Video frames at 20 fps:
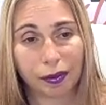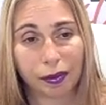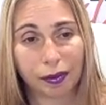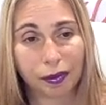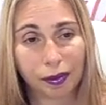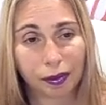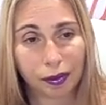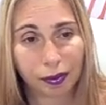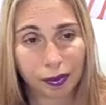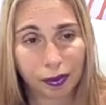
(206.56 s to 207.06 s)

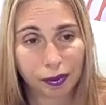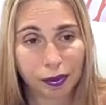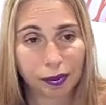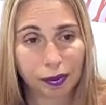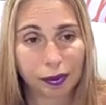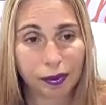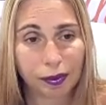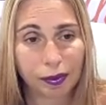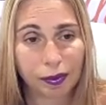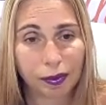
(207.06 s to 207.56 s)

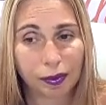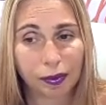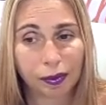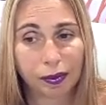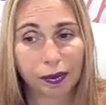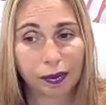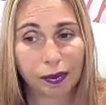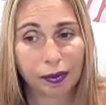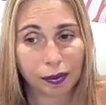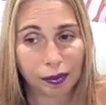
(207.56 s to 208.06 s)

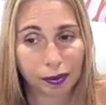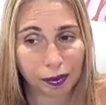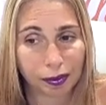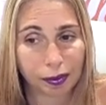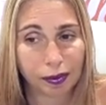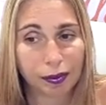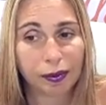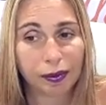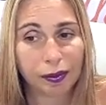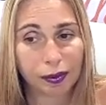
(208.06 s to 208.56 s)

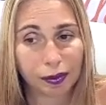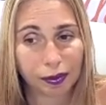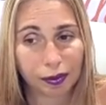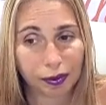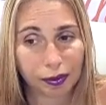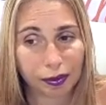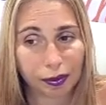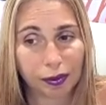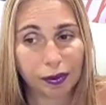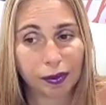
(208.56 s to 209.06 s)

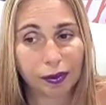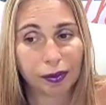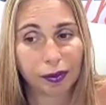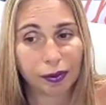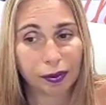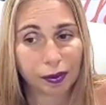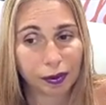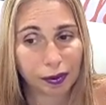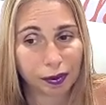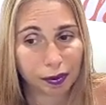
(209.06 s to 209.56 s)

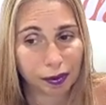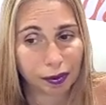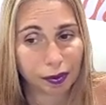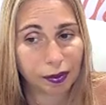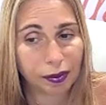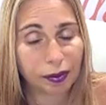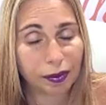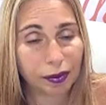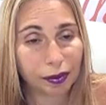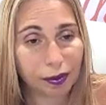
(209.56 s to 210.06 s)

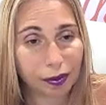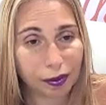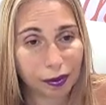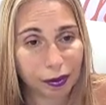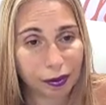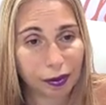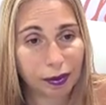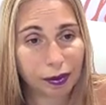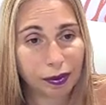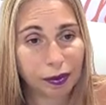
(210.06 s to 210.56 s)

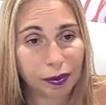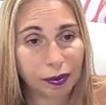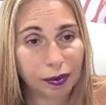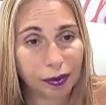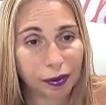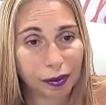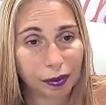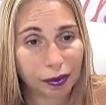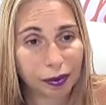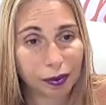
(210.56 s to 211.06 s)

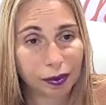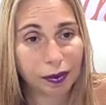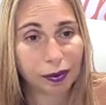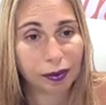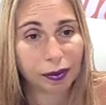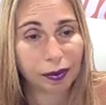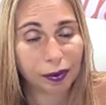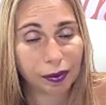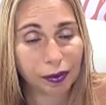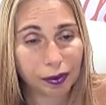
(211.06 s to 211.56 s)

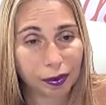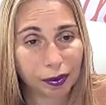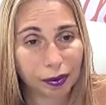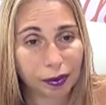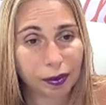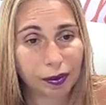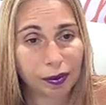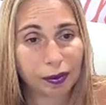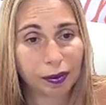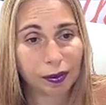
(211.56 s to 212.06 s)

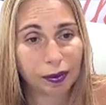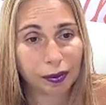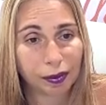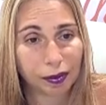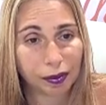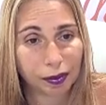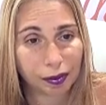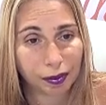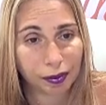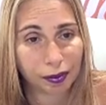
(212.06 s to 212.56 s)

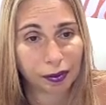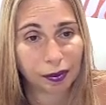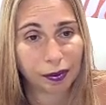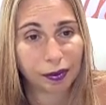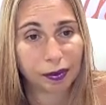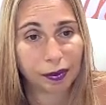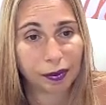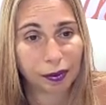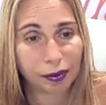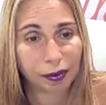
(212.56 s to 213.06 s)

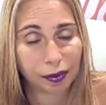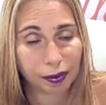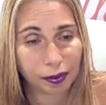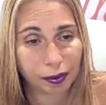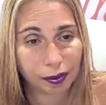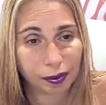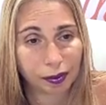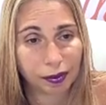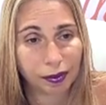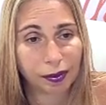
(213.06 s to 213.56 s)

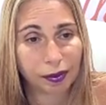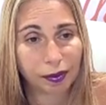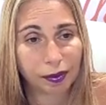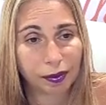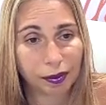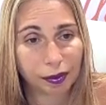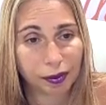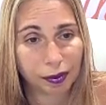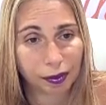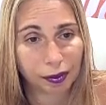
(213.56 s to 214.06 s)

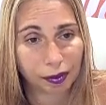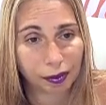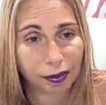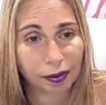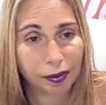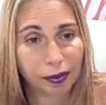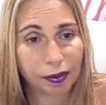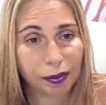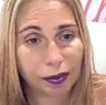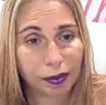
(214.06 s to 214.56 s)
No words are spoken by the person on screen.